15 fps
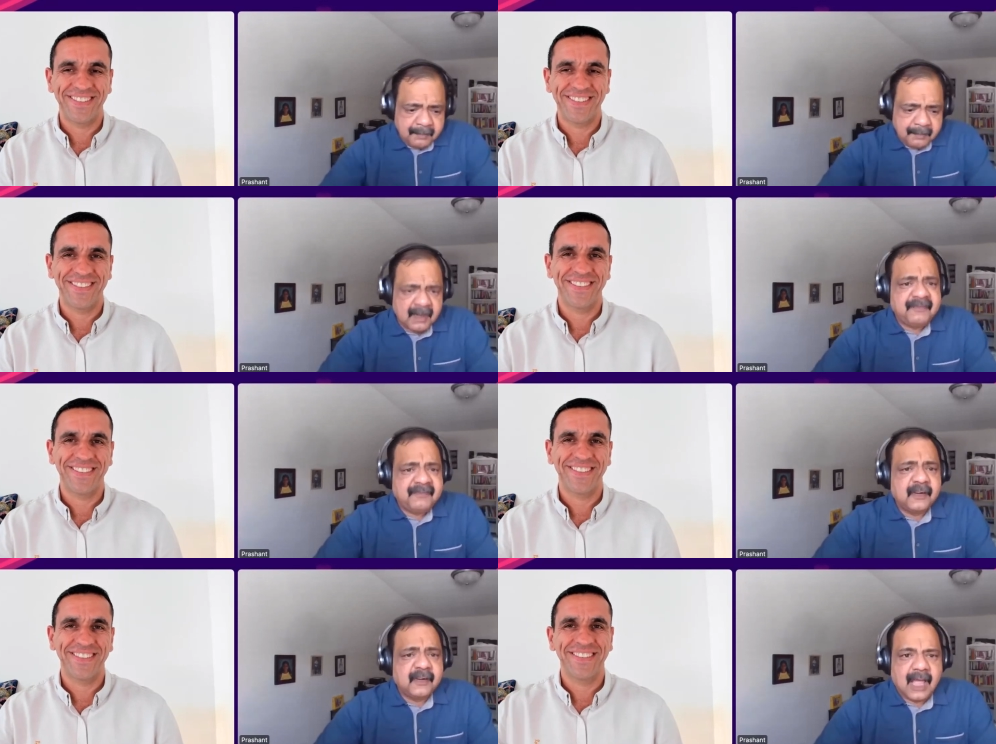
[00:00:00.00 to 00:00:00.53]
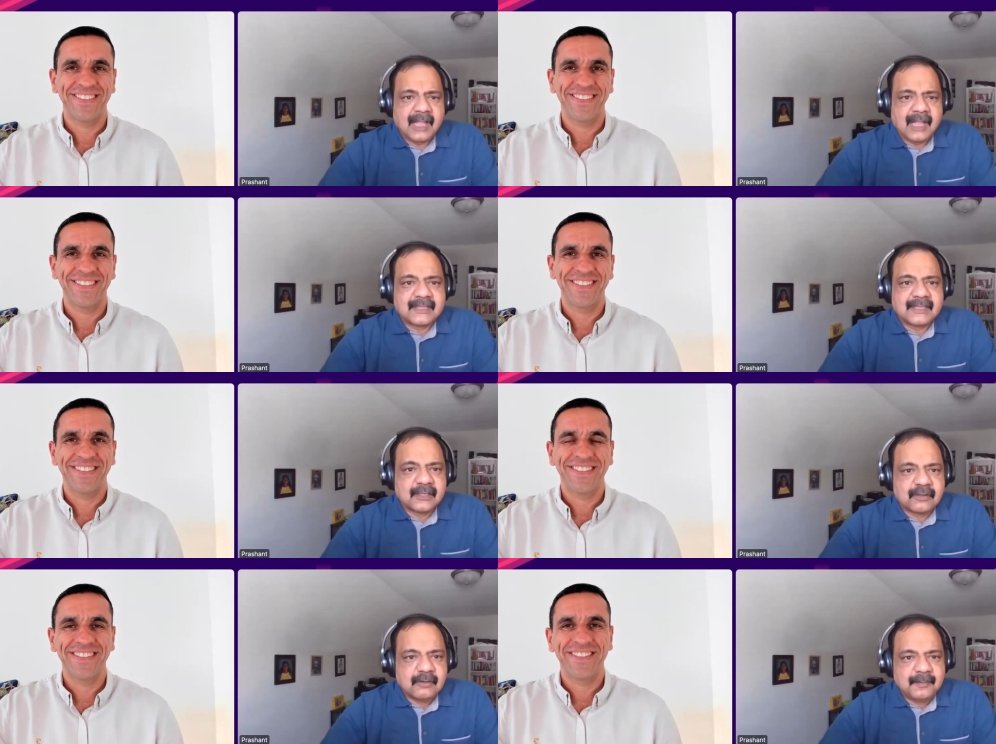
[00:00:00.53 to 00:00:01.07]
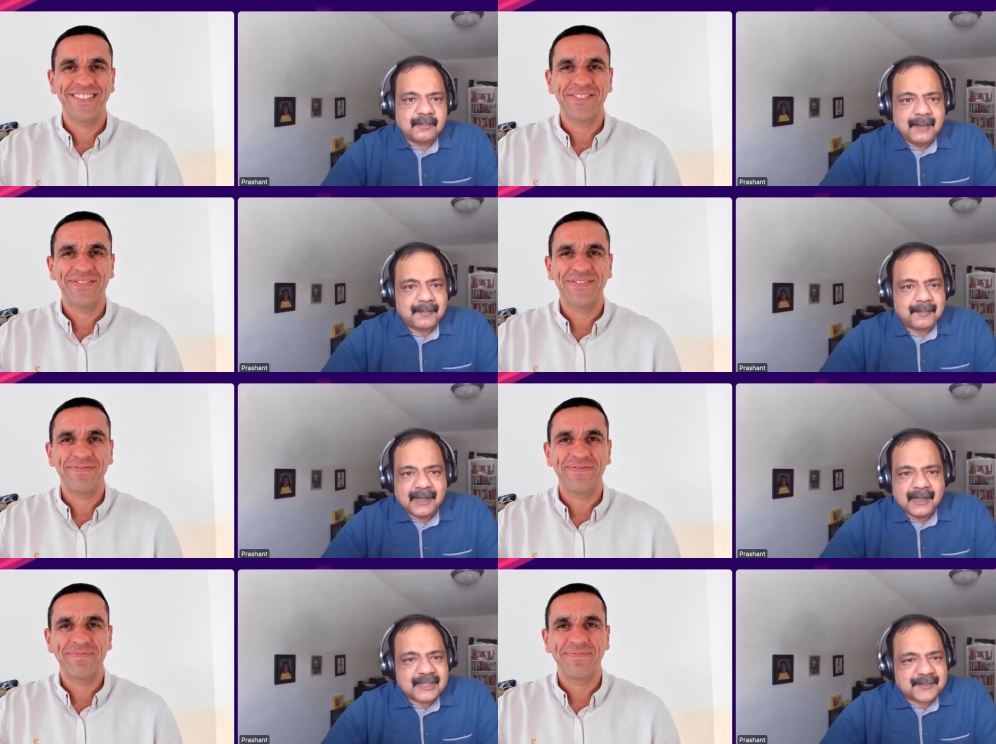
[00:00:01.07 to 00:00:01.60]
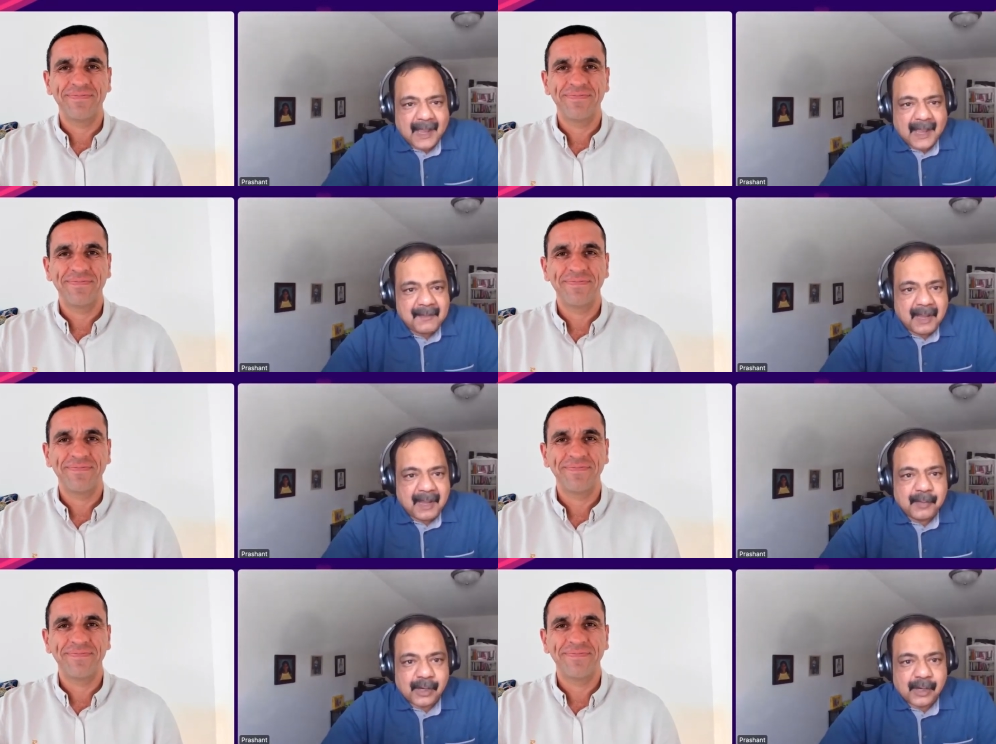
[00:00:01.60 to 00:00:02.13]
Speaker 1: preferred answer would be, please
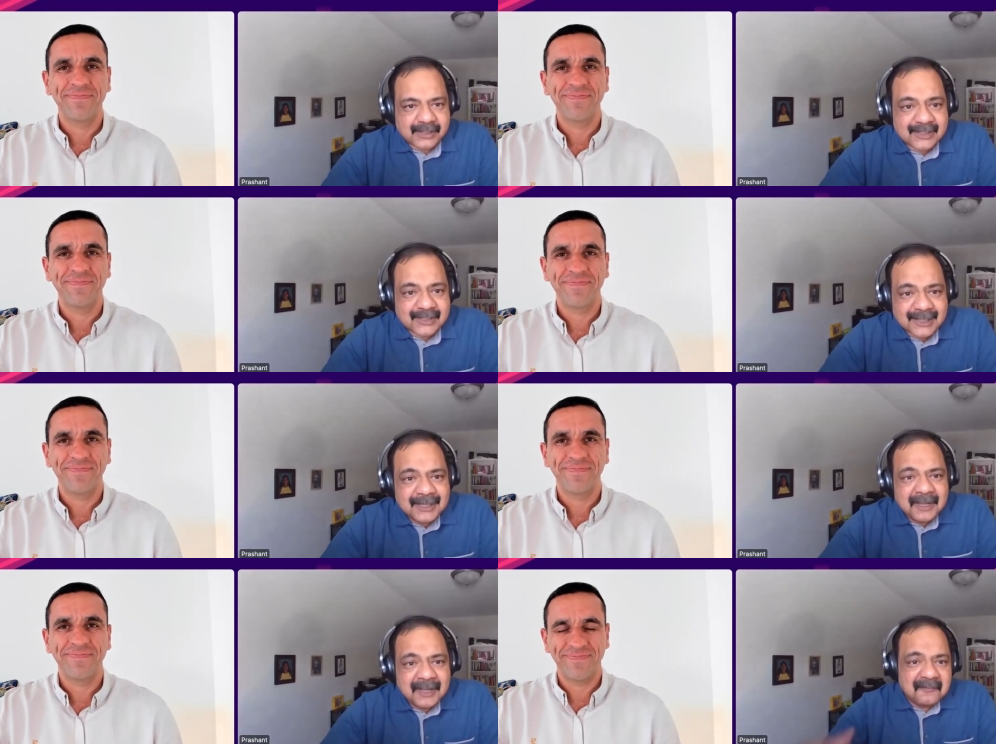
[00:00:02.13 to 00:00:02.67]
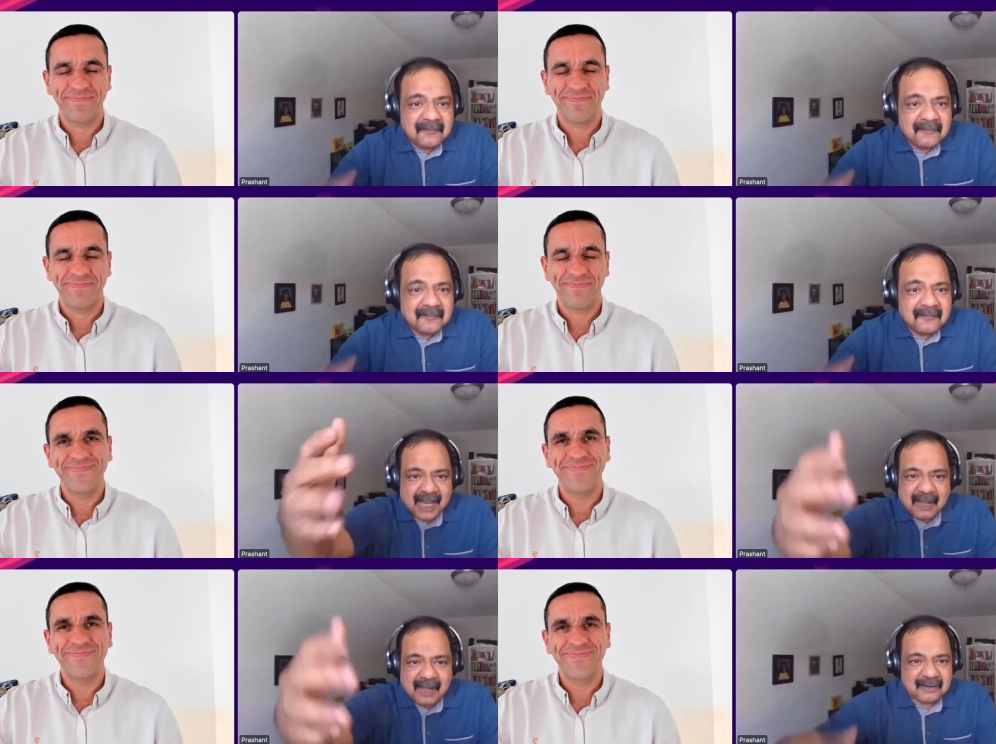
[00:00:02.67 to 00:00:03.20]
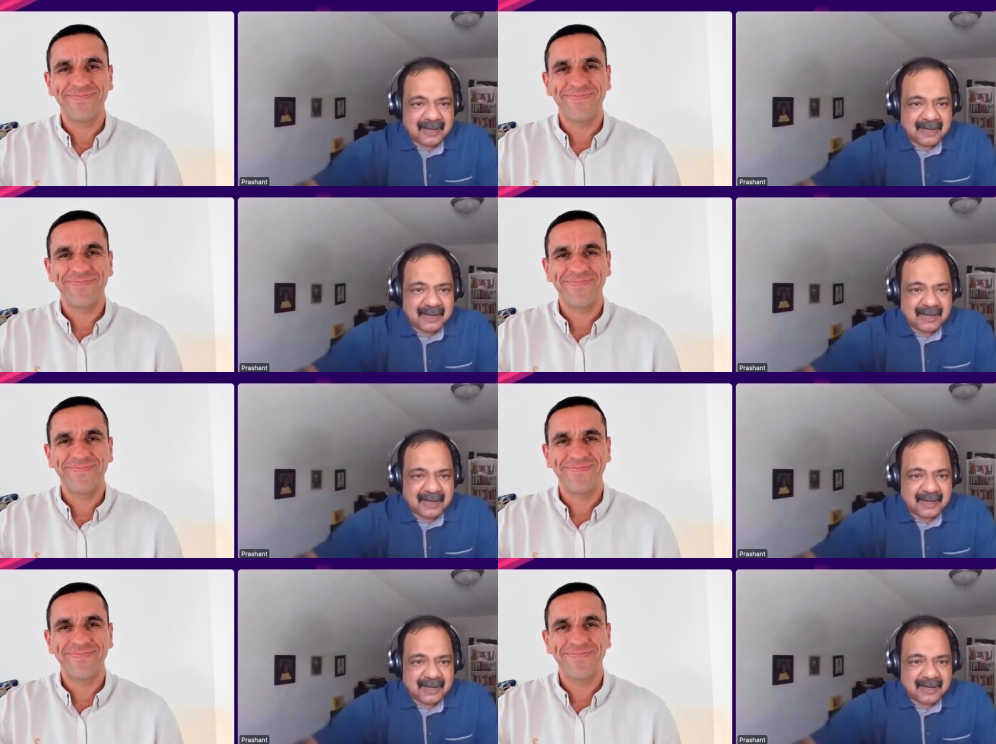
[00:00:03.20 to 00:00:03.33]
buy my books, which how